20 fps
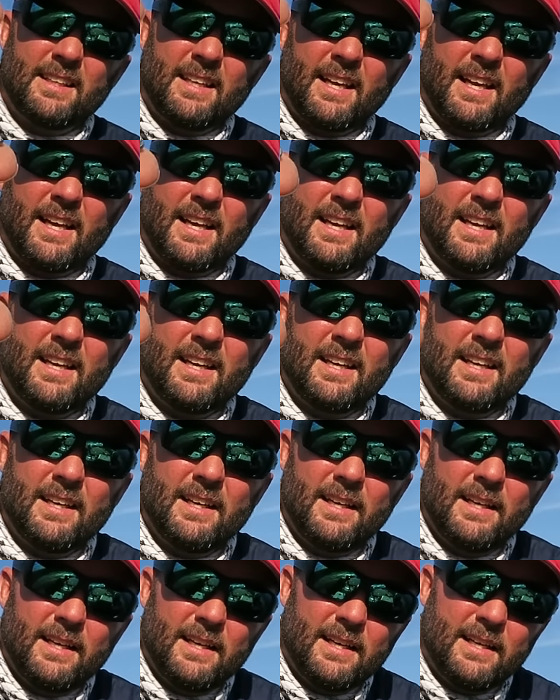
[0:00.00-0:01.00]
Okay,
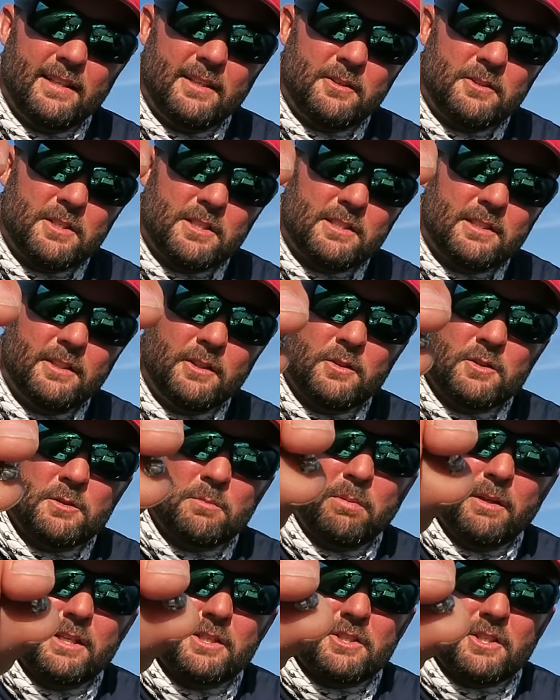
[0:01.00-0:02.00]
and they're just little
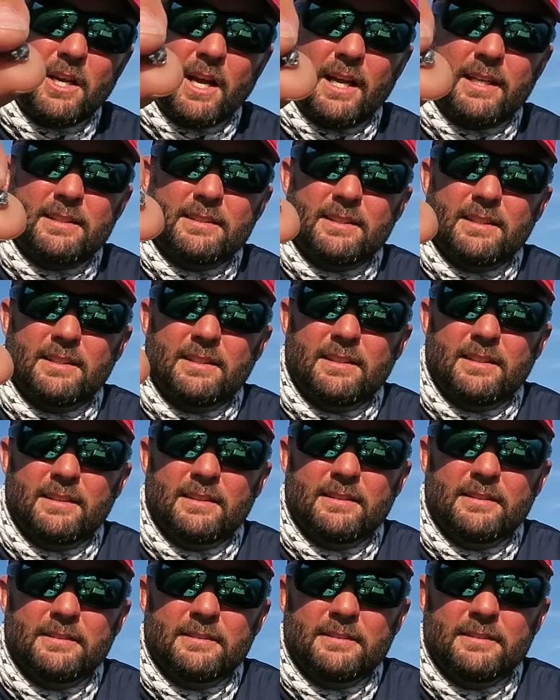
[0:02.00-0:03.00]
split shots.
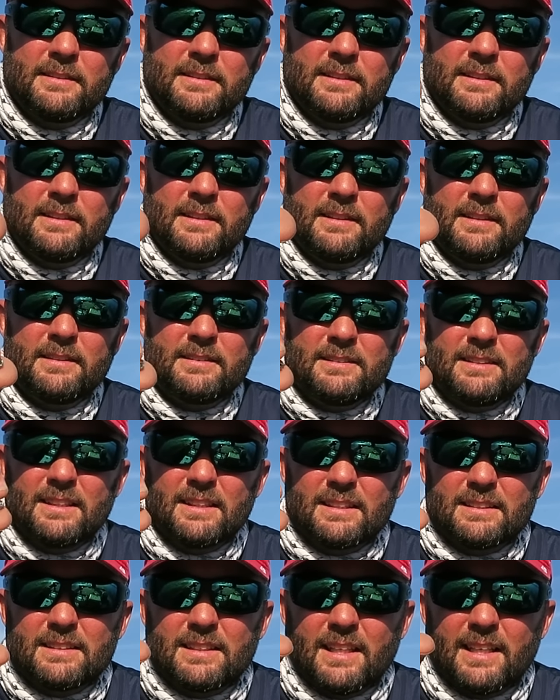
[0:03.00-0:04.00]

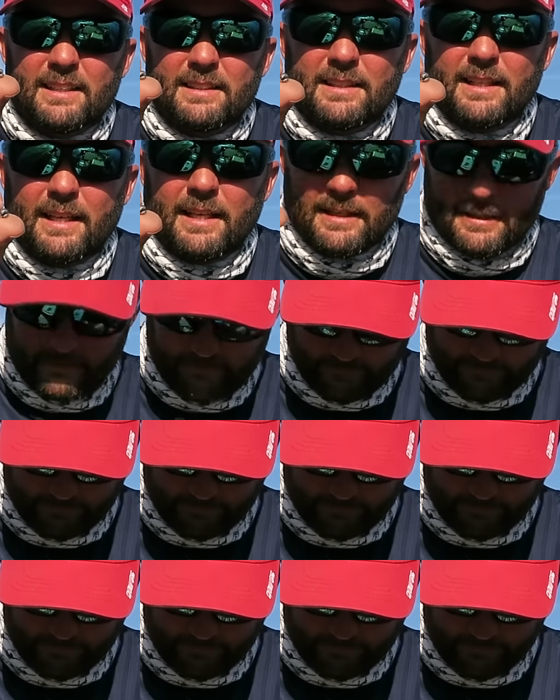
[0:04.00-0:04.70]
Just like that.